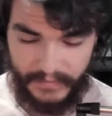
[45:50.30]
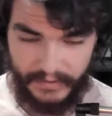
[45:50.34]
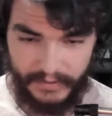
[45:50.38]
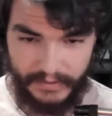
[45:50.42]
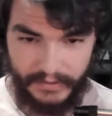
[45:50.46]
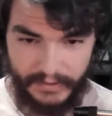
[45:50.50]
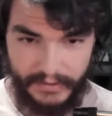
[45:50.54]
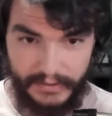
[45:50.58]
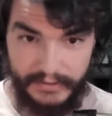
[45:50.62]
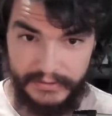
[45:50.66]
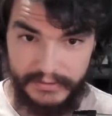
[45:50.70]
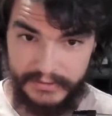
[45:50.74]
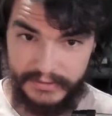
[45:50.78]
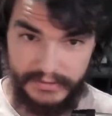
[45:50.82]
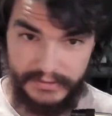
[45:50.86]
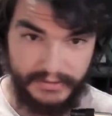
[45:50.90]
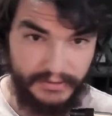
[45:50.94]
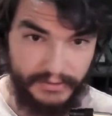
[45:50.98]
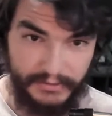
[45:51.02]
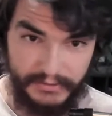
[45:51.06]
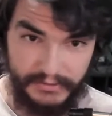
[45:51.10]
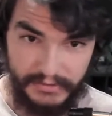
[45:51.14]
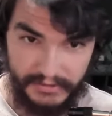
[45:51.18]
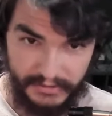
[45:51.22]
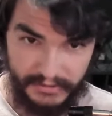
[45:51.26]
This is the
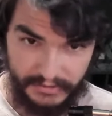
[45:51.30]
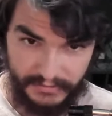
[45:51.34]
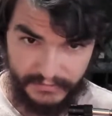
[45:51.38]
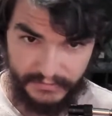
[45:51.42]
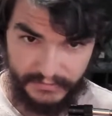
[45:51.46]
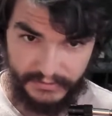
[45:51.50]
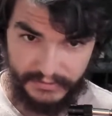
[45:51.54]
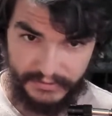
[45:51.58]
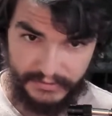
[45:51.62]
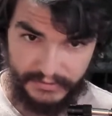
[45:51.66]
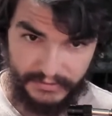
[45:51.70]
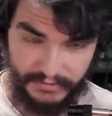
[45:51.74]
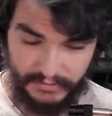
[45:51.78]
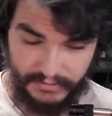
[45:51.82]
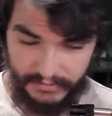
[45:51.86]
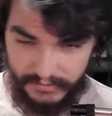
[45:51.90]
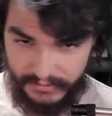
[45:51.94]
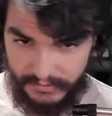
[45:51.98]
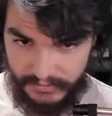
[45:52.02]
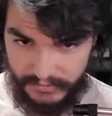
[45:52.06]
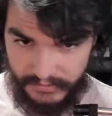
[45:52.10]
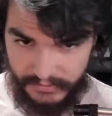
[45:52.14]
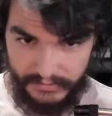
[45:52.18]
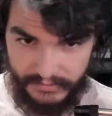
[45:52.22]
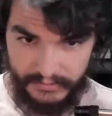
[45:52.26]
only difference.
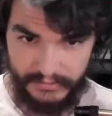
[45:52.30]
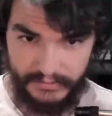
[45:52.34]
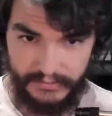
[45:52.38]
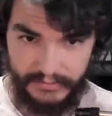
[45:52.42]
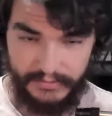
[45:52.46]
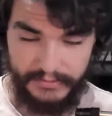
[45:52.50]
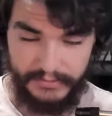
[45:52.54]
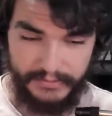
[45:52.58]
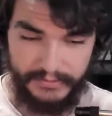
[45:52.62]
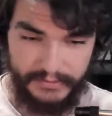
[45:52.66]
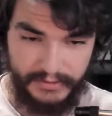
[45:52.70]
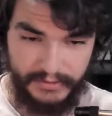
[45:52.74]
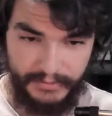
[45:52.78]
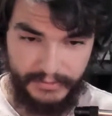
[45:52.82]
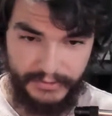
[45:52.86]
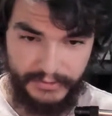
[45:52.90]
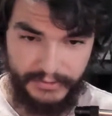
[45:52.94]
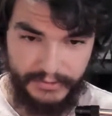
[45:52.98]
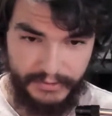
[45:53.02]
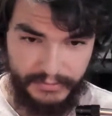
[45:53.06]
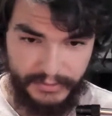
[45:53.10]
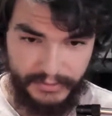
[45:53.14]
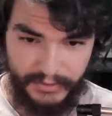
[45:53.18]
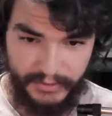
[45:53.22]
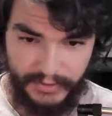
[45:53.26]
Typically, you
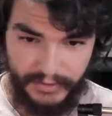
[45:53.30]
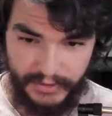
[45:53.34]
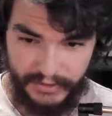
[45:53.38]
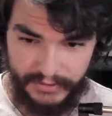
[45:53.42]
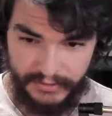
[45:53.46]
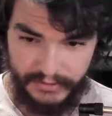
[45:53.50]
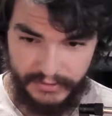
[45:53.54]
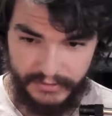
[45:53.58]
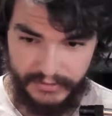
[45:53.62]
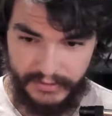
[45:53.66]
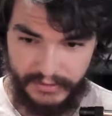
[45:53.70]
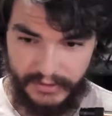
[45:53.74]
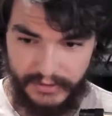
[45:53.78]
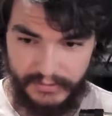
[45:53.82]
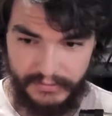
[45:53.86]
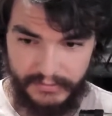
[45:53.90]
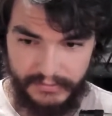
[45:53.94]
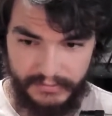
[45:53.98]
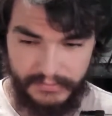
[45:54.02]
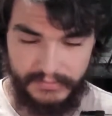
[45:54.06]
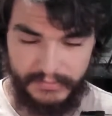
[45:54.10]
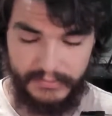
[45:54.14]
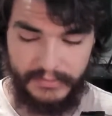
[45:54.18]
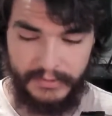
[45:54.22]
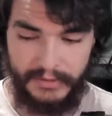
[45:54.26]
put your hands on your lap.
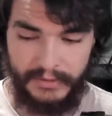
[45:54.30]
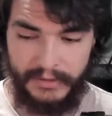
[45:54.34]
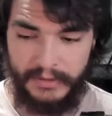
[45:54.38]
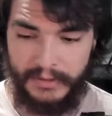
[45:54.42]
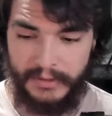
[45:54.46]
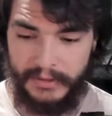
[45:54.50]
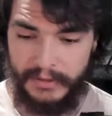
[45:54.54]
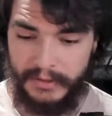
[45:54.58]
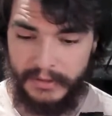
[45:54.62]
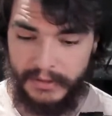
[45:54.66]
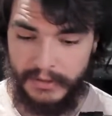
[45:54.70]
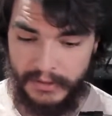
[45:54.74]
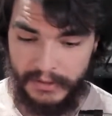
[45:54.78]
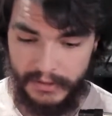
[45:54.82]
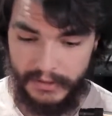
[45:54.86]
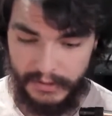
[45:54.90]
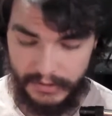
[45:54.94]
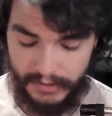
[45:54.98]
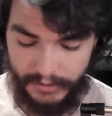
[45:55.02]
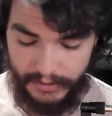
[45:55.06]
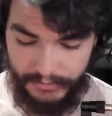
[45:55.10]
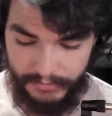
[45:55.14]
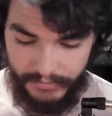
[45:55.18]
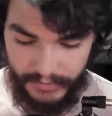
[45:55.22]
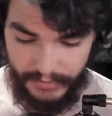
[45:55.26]

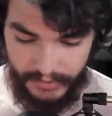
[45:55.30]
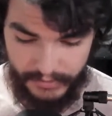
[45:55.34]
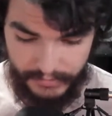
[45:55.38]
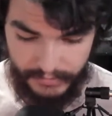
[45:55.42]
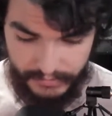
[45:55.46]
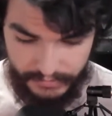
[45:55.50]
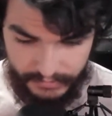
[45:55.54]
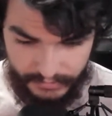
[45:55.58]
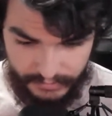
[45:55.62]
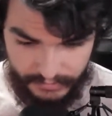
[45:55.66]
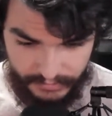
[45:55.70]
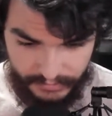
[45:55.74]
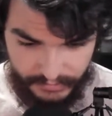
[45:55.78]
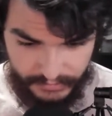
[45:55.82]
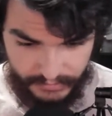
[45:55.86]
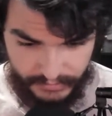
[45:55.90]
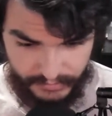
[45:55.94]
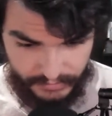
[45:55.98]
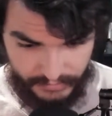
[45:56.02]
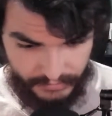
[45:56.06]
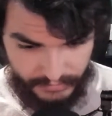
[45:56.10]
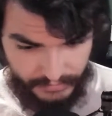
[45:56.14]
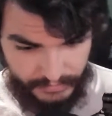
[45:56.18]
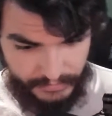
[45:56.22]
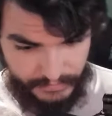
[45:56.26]
Keep them out.
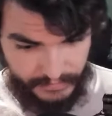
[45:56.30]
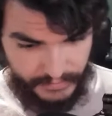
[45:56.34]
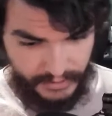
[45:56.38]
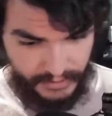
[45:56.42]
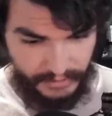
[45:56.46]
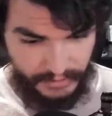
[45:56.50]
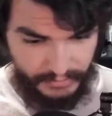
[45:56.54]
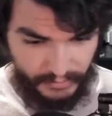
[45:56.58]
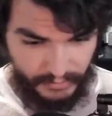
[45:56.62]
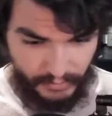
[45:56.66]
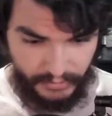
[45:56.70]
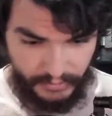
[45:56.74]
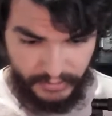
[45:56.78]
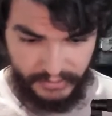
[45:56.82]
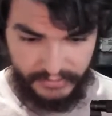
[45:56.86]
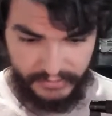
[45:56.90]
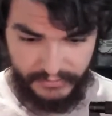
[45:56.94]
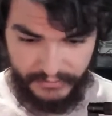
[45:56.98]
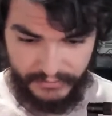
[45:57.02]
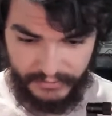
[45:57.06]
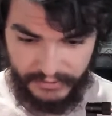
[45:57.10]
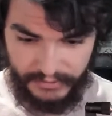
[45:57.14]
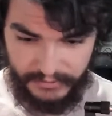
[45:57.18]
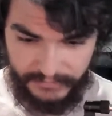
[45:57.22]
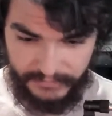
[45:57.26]
Keep the world in
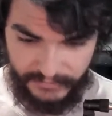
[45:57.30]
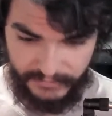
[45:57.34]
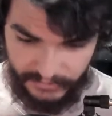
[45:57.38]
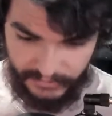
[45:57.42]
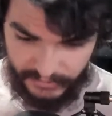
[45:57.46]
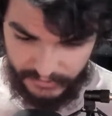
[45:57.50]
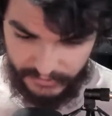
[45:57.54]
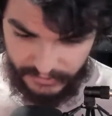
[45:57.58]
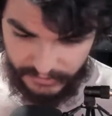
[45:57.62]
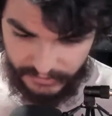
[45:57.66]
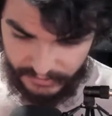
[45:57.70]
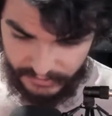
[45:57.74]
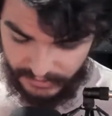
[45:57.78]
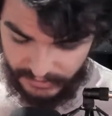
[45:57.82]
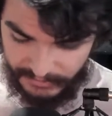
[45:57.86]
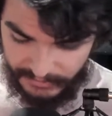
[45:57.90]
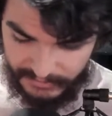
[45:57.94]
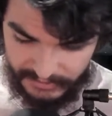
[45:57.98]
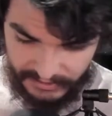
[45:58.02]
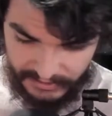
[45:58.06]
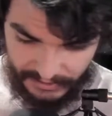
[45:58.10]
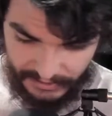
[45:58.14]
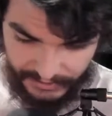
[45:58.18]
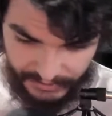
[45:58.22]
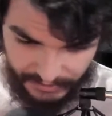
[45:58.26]
front of you. Keep
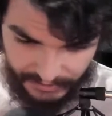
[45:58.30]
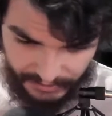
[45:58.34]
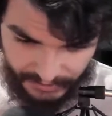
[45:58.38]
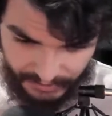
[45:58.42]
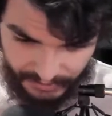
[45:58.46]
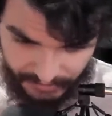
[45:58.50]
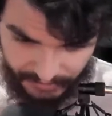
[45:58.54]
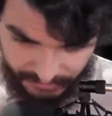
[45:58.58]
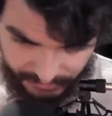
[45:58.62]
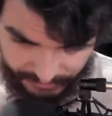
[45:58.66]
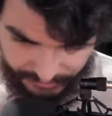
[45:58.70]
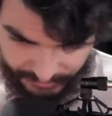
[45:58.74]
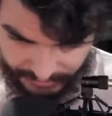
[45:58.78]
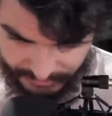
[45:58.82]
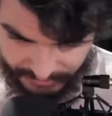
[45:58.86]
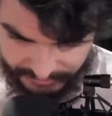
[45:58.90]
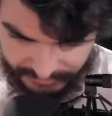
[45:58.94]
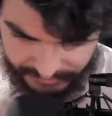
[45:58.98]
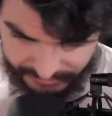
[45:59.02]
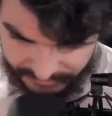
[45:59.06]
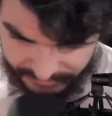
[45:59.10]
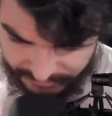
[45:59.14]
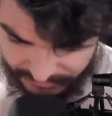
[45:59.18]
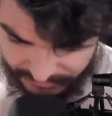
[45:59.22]
sending out love,